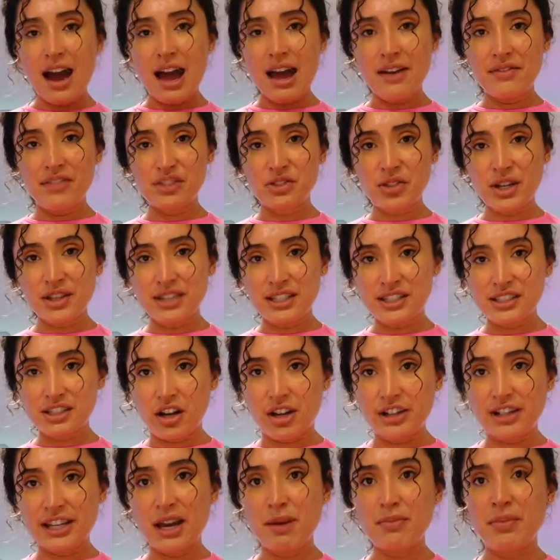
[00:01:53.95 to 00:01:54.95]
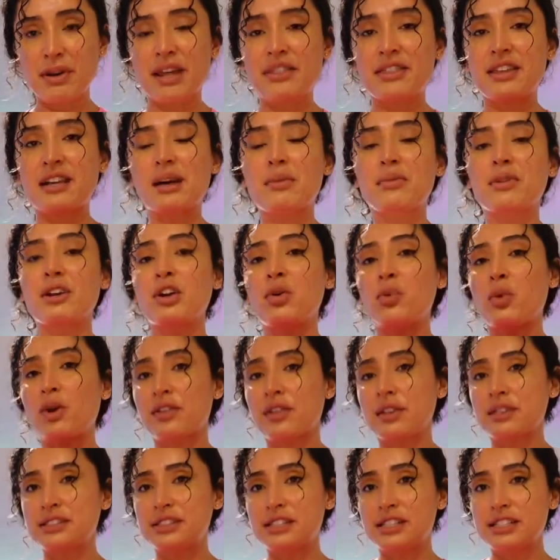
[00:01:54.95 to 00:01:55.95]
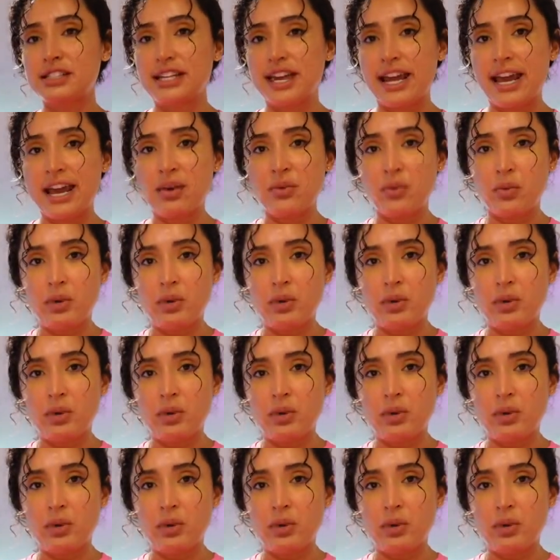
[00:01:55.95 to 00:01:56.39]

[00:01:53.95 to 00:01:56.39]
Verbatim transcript: I haven't tried this on yet, but I think I'm gonna wear this today